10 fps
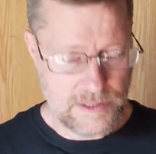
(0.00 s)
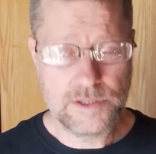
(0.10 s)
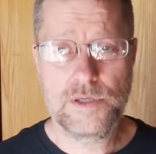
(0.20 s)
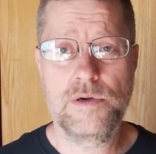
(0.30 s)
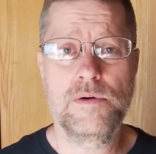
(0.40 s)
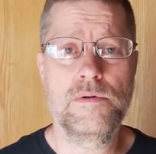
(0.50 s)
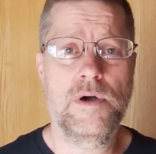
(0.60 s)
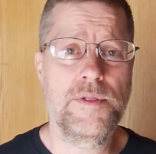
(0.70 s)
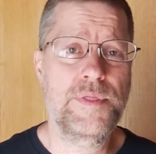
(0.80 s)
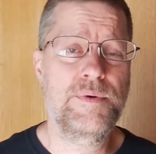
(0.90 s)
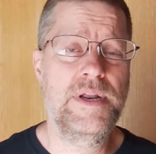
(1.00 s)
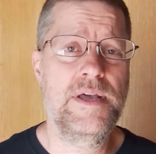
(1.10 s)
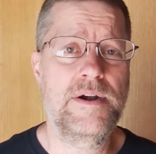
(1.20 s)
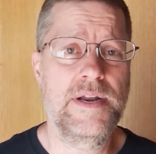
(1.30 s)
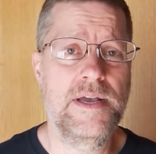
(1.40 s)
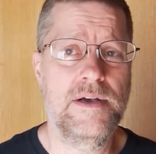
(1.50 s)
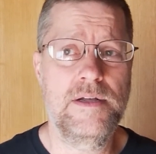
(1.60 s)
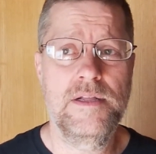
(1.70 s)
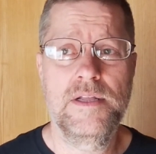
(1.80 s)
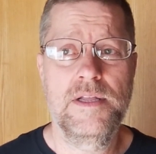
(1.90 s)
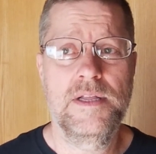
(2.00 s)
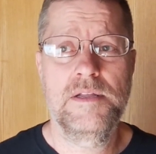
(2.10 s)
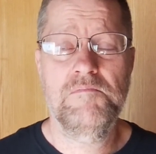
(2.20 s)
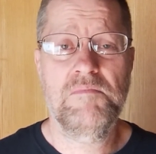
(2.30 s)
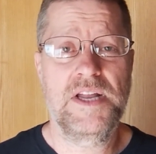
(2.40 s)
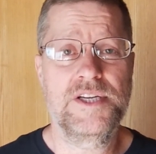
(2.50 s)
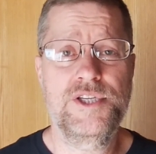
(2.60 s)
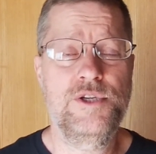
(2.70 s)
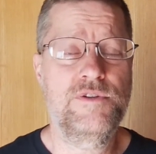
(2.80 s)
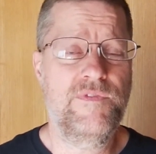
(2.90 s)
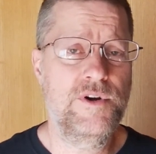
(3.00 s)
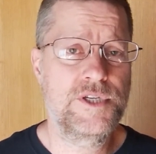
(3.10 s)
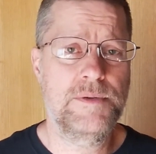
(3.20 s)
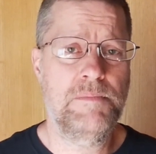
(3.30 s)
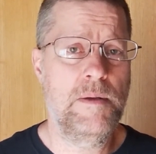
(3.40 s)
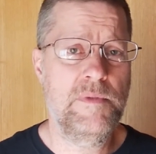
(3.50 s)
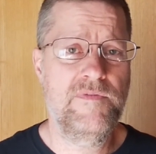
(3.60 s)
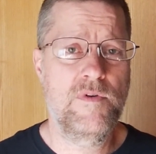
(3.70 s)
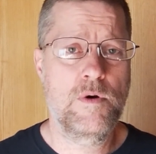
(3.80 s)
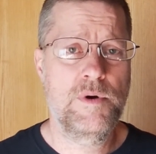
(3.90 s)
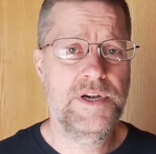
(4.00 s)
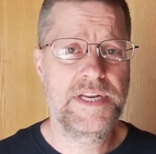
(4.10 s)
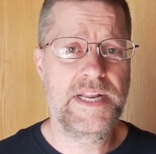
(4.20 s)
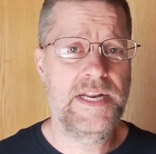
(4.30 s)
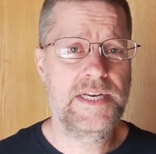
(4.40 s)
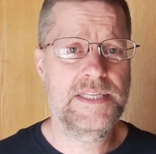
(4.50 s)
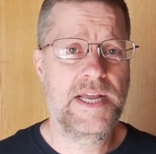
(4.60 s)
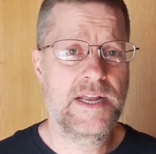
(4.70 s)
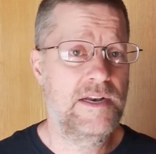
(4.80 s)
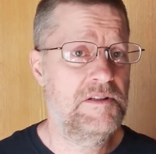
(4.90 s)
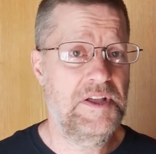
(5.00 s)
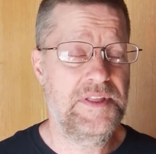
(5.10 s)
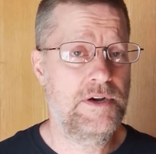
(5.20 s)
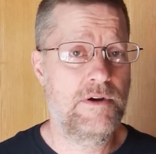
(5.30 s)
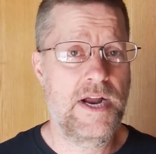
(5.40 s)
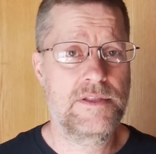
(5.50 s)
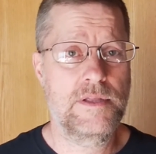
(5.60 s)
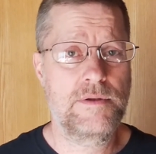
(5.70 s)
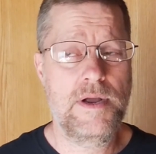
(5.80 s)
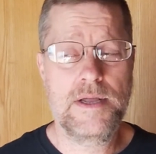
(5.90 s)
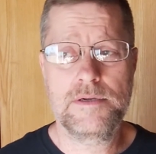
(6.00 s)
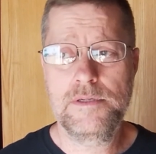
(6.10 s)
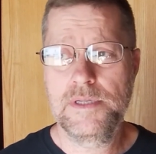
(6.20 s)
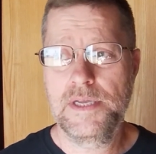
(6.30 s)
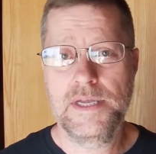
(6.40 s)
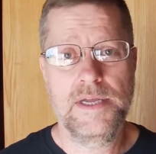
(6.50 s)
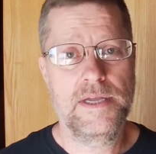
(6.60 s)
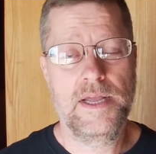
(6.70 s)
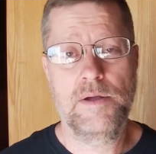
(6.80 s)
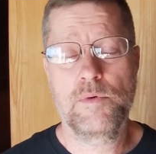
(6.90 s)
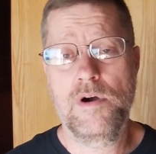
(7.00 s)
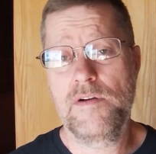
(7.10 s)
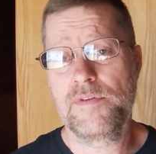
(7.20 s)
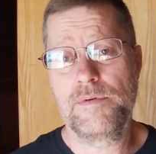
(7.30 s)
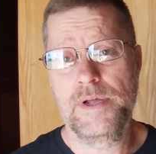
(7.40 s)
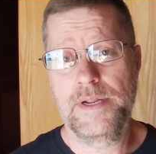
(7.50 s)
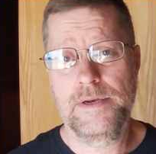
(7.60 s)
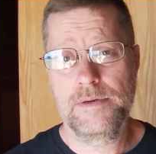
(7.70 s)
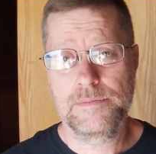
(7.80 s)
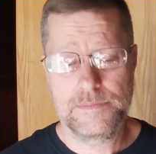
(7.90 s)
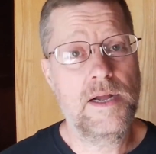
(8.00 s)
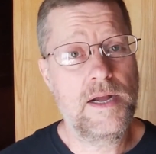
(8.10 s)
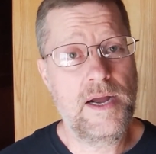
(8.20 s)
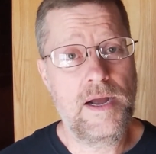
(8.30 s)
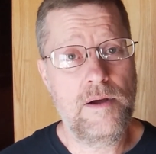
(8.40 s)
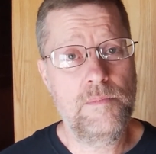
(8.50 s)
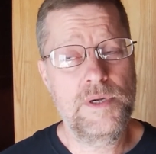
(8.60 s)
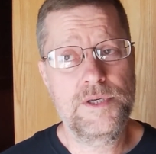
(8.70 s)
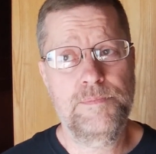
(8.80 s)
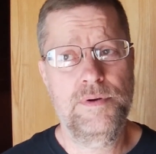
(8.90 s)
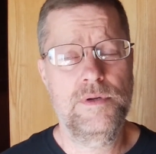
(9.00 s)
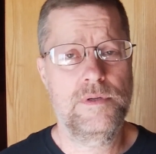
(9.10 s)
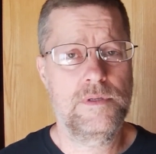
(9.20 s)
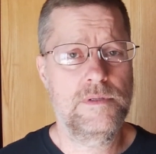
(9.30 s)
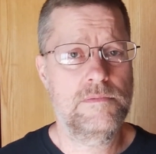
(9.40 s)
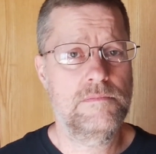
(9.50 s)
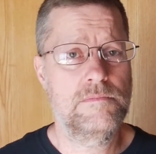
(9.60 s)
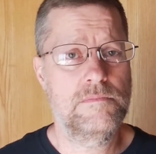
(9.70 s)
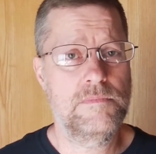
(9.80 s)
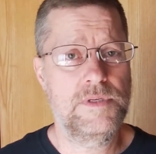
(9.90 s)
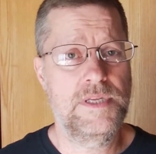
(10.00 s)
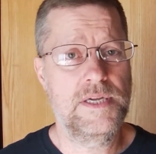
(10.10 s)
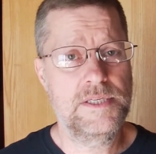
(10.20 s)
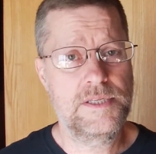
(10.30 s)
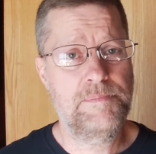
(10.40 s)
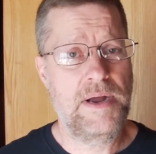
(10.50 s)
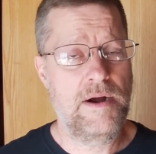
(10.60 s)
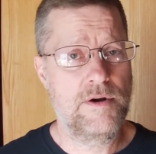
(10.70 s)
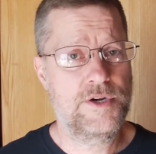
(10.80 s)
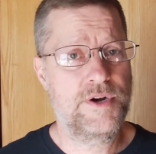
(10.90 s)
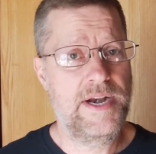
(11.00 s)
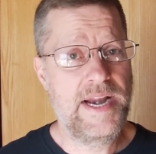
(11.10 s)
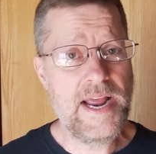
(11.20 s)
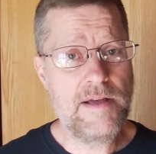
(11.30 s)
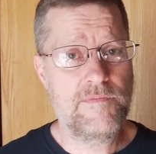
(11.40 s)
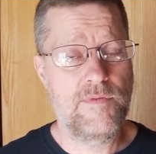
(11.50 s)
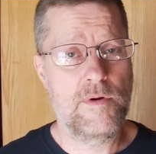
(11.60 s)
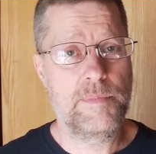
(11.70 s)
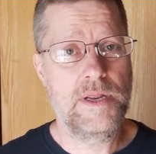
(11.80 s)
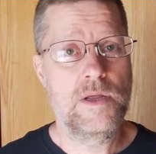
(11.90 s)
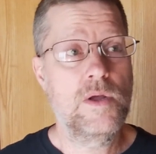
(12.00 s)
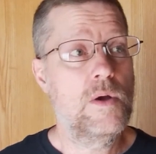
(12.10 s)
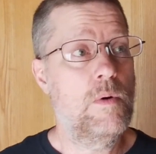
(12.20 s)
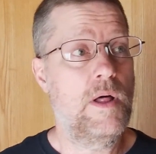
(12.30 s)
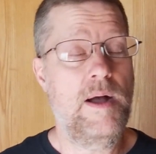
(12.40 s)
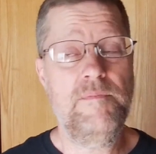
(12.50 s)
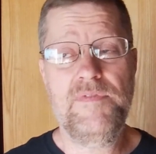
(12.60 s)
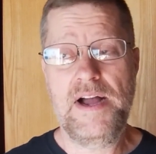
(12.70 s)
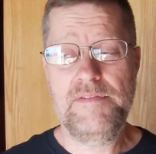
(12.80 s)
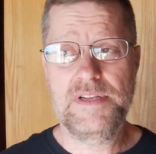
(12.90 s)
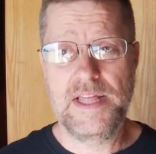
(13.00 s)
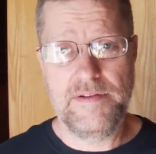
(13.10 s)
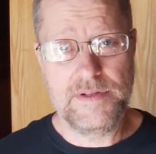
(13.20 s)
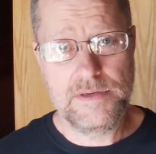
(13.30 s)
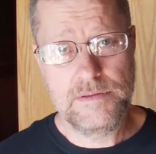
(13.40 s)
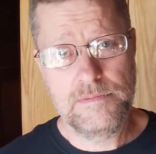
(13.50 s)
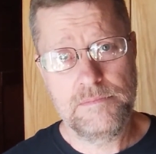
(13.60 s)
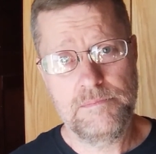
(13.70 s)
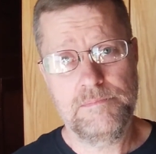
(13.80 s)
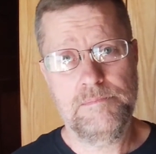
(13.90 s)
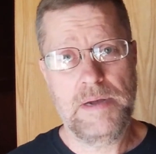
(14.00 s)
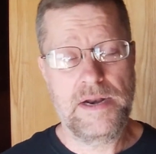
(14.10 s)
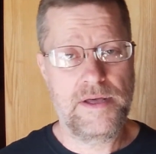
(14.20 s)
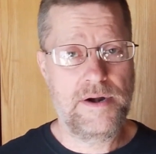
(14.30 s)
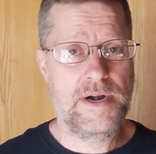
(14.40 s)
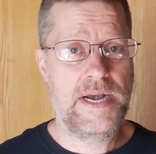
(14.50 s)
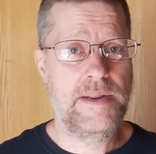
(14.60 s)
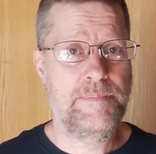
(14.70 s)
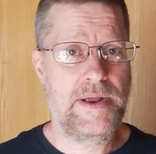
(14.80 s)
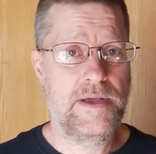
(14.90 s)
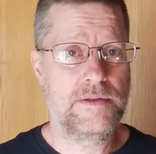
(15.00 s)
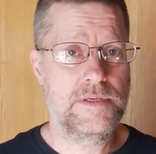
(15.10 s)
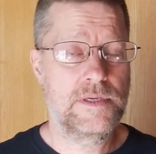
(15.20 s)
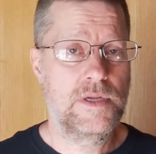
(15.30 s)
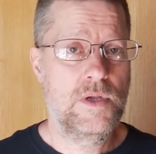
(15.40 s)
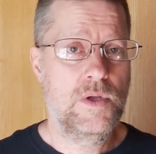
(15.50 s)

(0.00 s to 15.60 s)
So on the 300L, I just use first to bump me forward, get into second, and then crack the throttle, and we're off and running. How much pull does the powertrain have for me? Well, I'm 5'11", about 180 pounds.